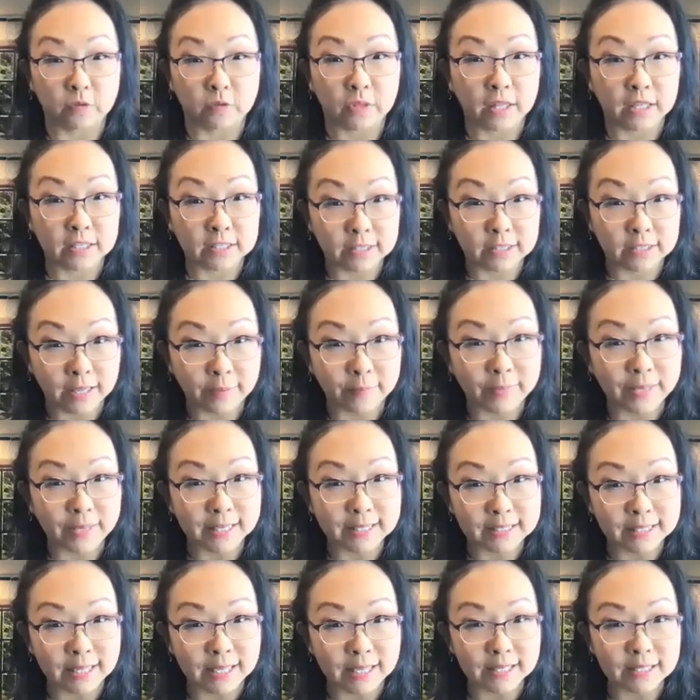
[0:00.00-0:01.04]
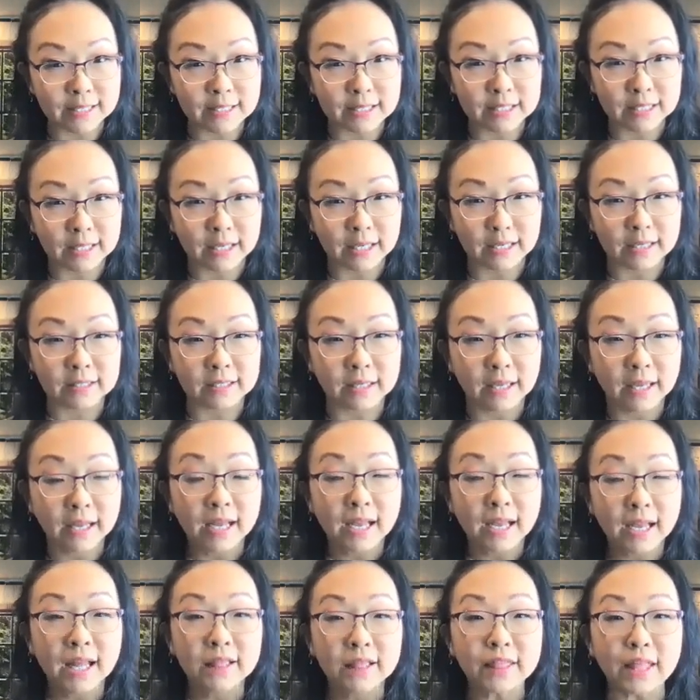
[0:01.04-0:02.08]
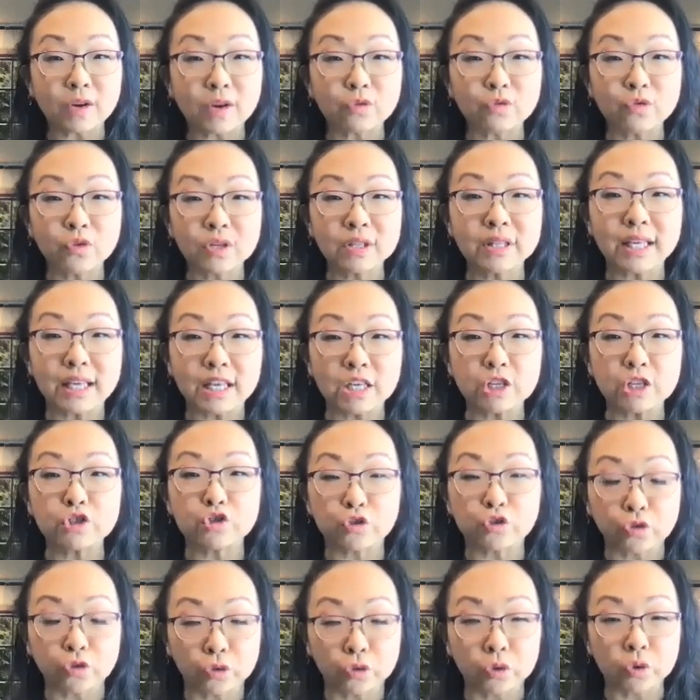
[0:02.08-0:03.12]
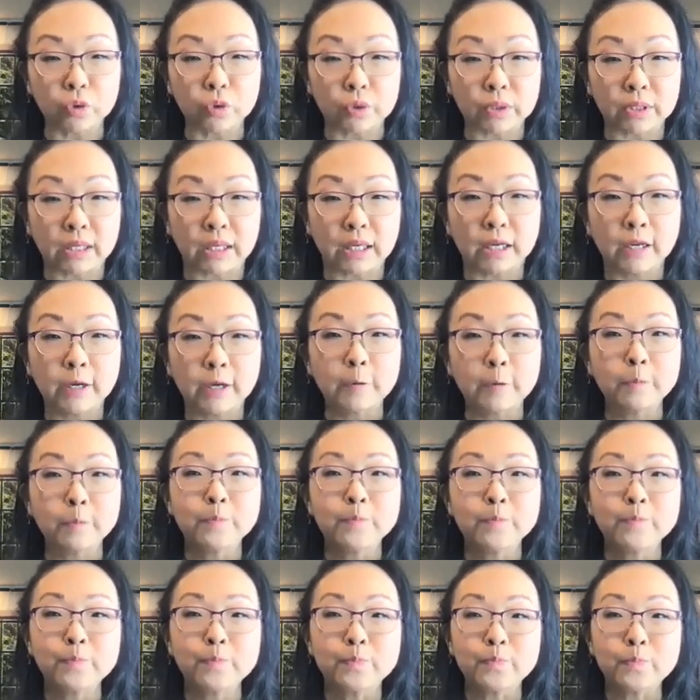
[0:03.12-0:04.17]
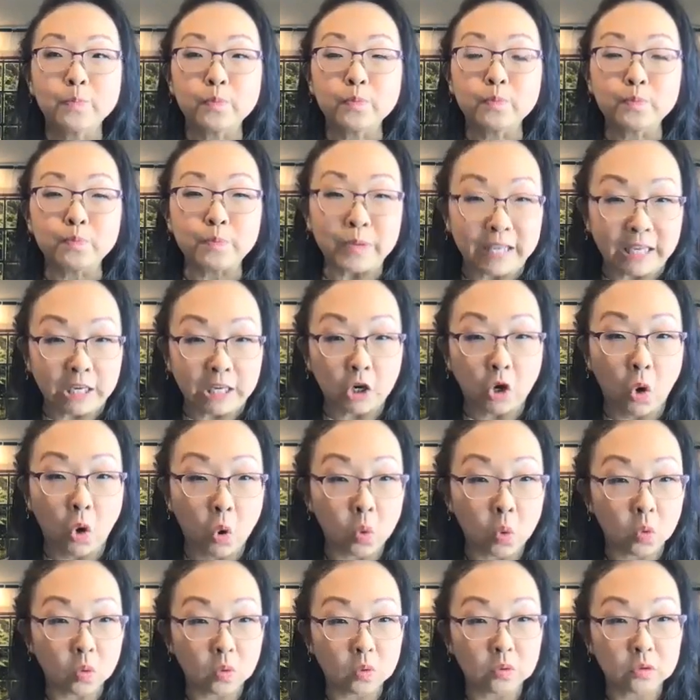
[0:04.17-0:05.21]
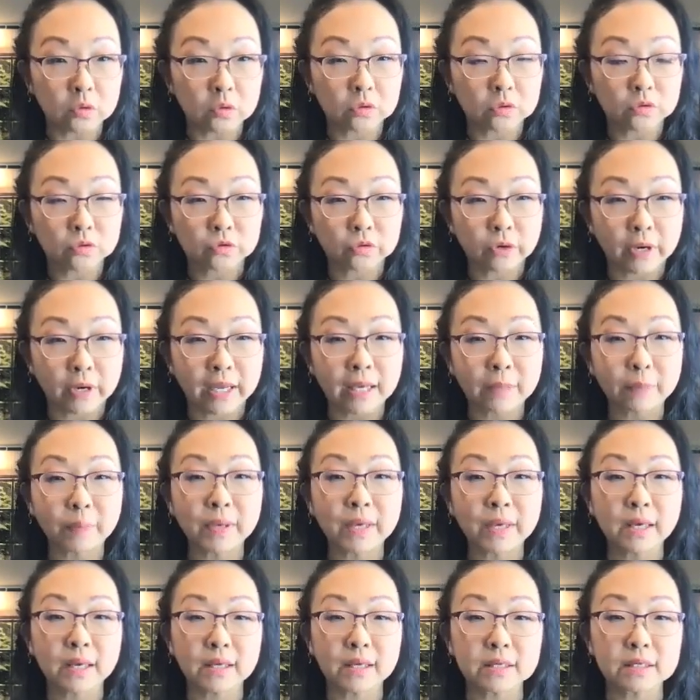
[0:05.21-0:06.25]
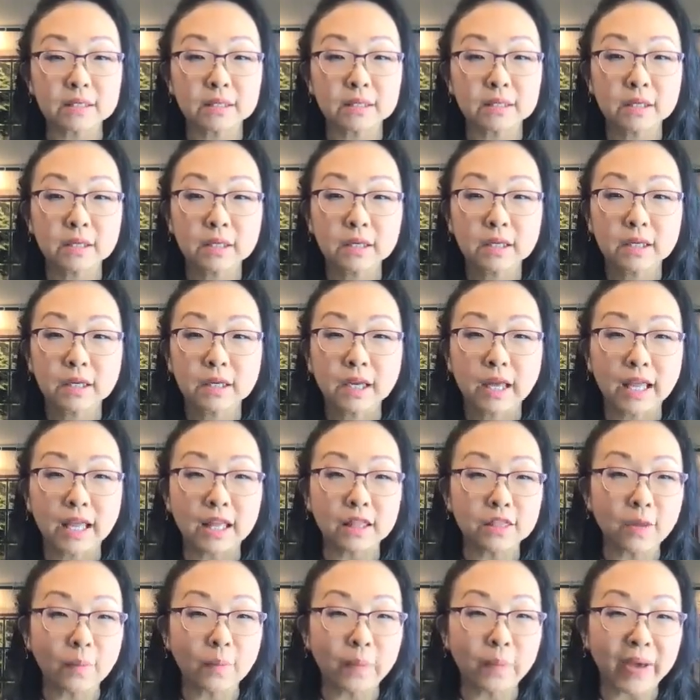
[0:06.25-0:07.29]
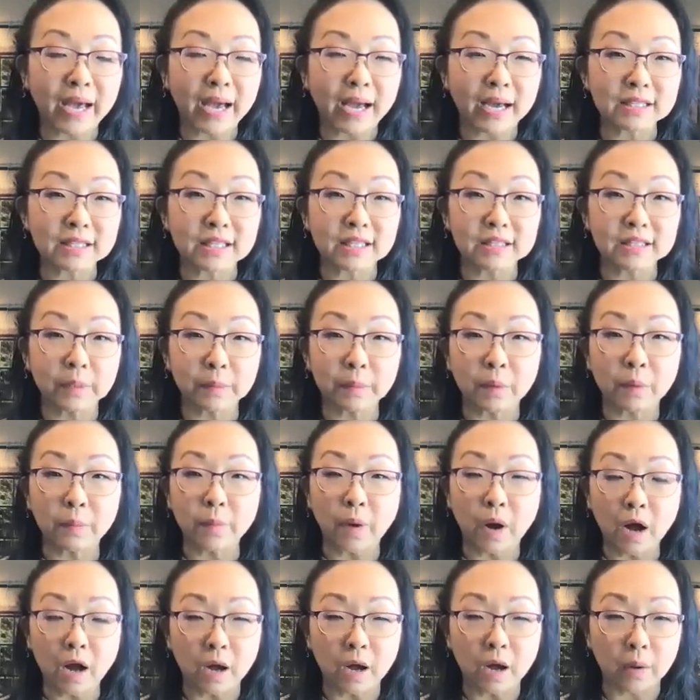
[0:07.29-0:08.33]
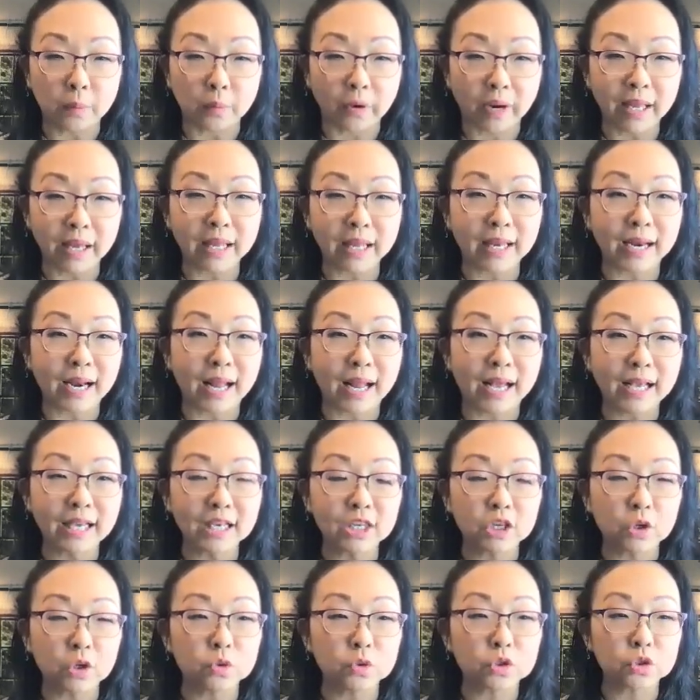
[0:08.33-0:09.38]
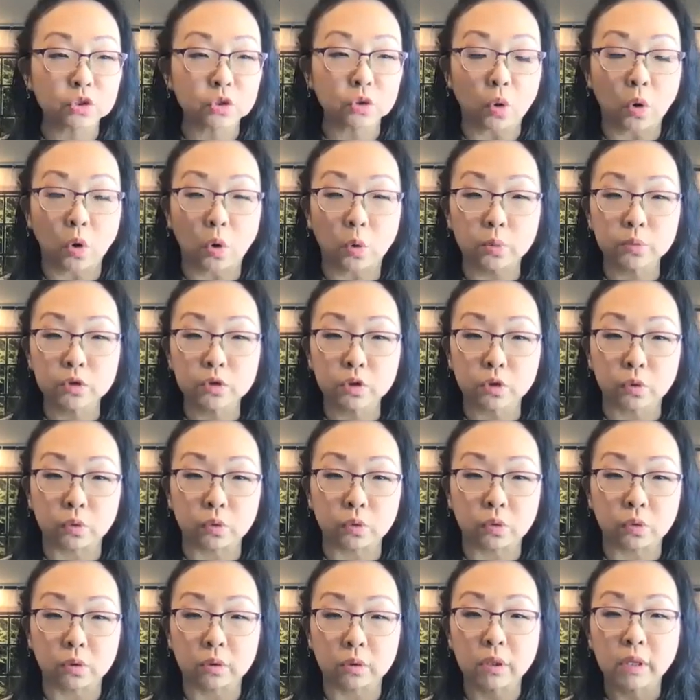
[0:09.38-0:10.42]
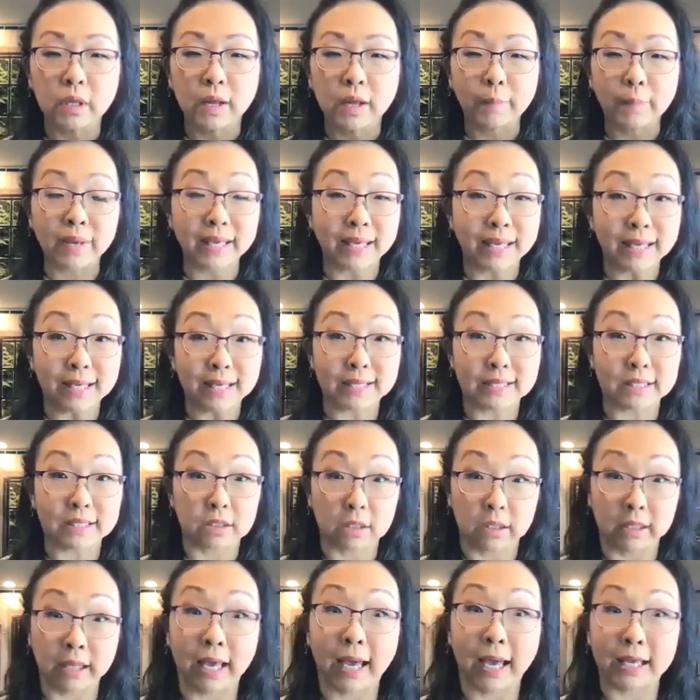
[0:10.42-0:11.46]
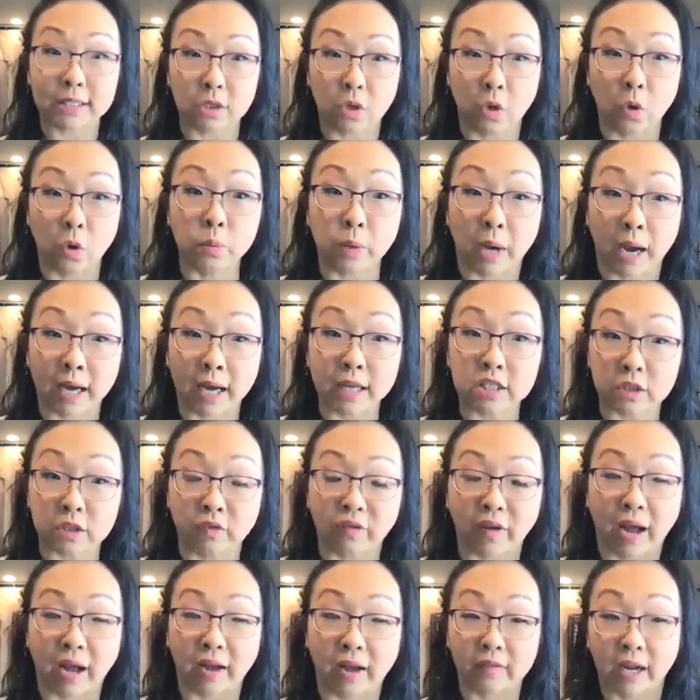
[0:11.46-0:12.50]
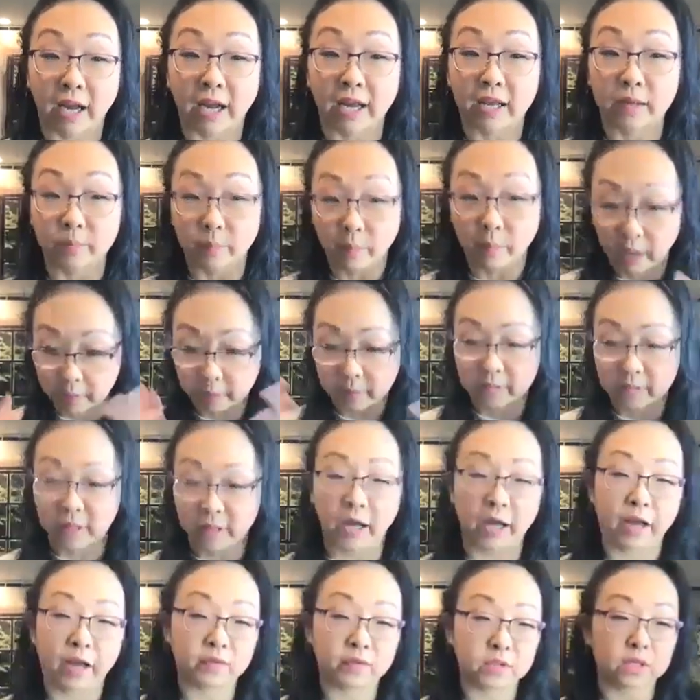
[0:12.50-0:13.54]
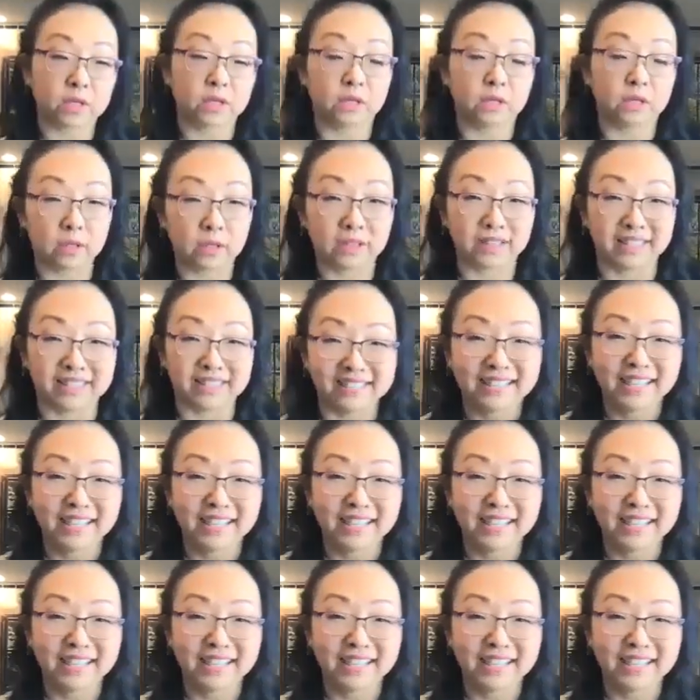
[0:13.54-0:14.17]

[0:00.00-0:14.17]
Does that make sense? Because that really is truly being whole, right? Because in the past, because I'm a mom, right? And I used to homeschool my kids. Yes, I survived. I'm alive still.